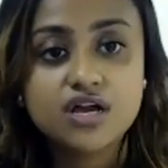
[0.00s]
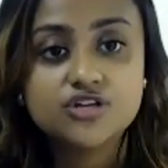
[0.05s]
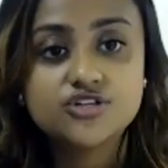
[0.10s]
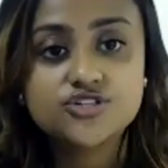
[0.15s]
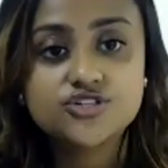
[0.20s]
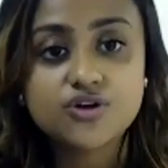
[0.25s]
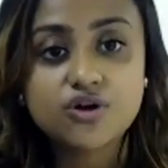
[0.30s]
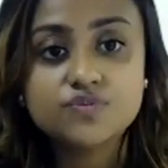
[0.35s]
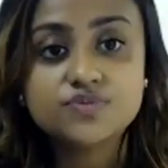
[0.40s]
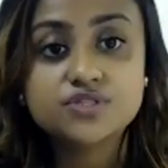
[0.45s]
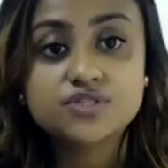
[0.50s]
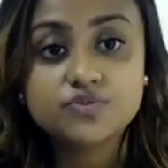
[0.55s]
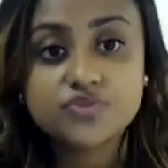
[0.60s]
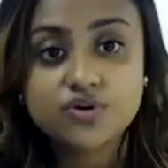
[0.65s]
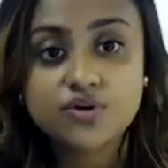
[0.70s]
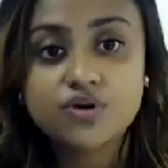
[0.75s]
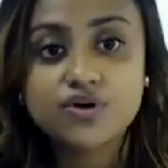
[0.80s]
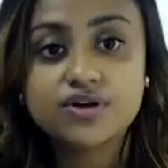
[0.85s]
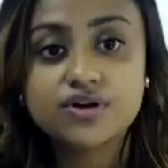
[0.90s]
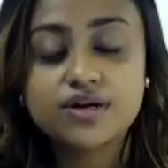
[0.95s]
jobs
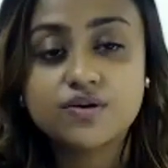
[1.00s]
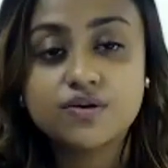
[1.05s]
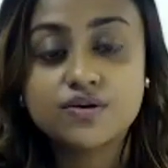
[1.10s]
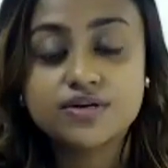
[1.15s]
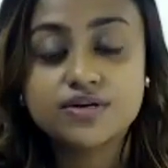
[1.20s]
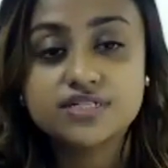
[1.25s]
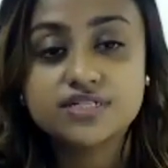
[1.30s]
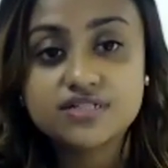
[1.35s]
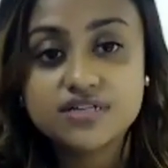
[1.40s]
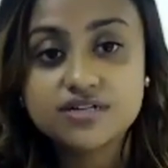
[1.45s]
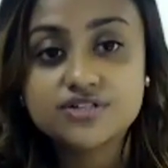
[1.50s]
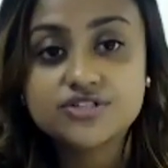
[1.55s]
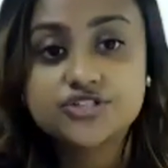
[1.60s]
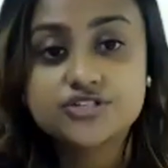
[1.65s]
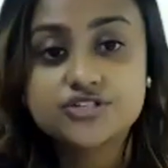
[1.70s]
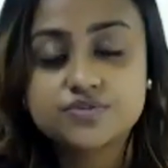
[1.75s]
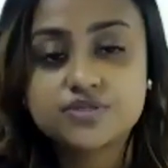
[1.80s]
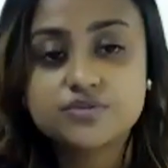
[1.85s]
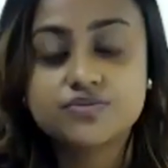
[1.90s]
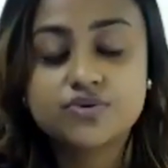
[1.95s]
abroad or
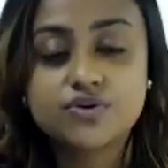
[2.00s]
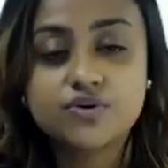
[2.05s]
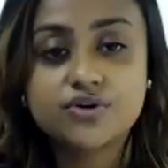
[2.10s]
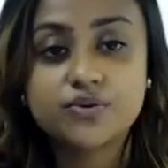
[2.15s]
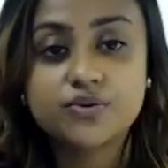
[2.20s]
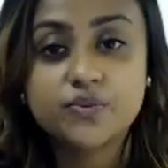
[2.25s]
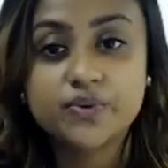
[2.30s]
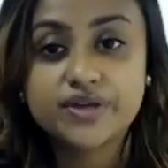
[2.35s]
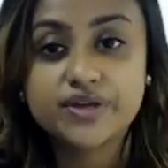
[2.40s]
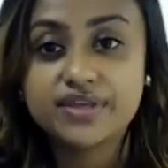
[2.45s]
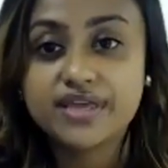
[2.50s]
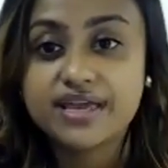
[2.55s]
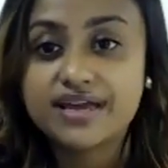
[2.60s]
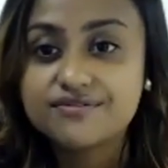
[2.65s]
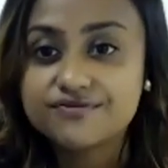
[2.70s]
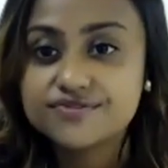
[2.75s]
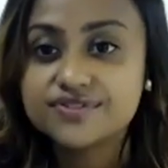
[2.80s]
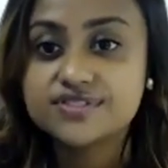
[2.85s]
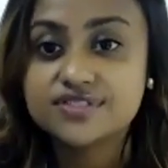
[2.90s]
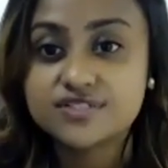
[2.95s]
internships abroad, where the
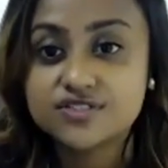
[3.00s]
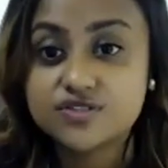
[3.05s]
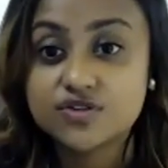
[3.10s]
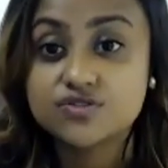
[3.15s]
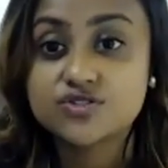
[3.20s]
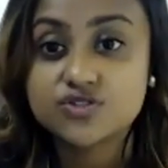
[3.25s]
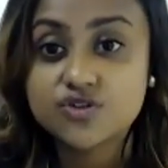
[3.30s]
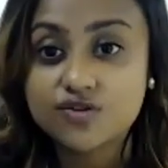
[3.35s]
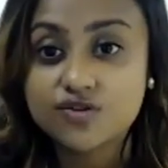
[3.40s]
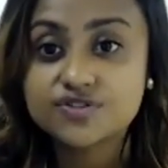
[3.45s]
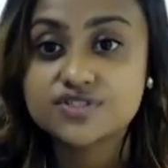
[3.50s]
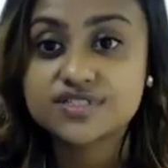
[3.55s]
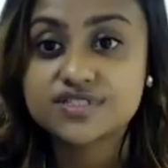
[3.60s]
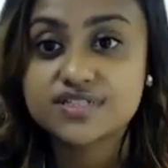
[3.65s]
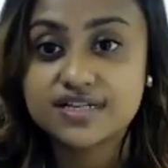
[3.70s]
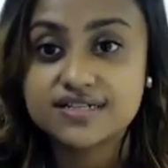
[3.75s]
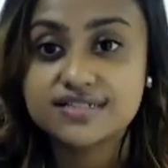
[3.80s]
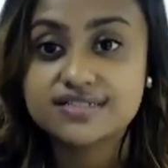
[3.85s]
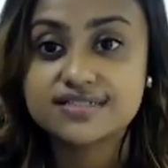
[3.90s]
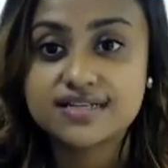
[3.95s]
emphasis on soft
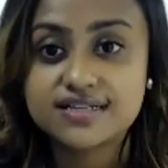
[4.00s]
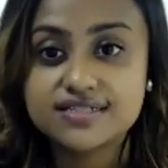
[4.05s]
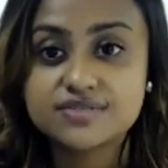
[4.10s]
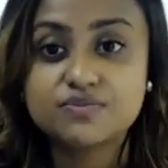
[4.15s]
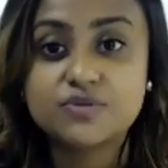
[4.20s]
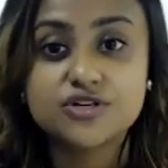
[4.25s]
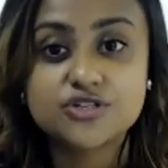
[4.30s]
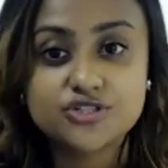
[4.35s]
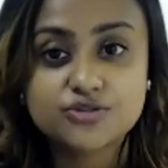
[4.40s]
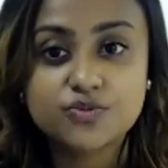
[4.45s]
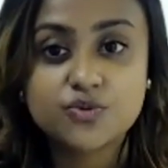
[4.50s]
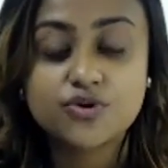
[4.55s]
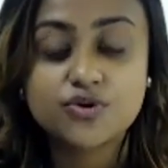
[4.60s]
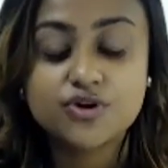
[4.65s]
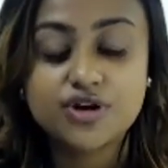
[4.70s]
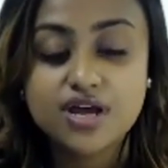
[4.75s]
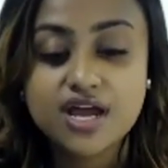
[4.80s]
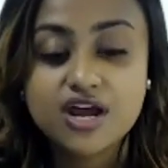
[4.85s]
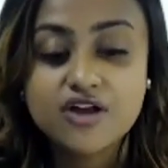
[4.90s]
skills is much more.